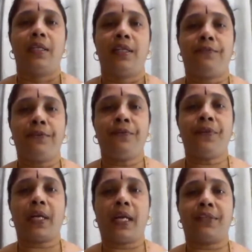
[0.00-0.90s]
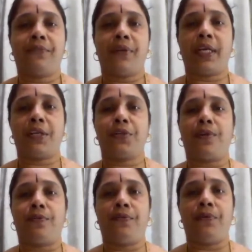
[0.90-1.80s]
The fifth classification
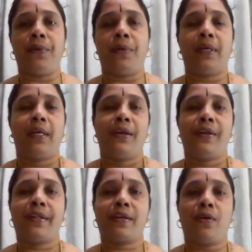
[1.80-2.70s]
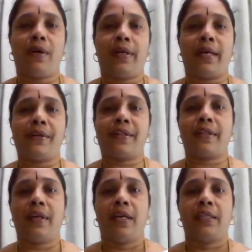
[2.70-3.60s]
of food is called
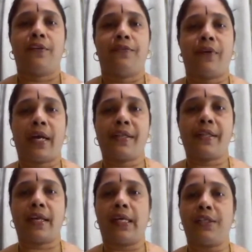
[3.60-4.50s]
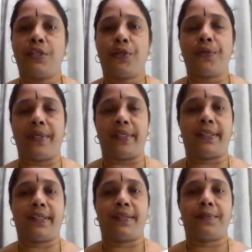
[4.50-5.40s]
as the fats and
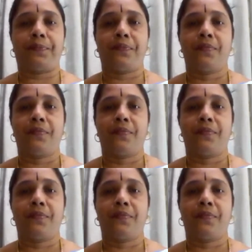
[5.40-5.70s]
sugars.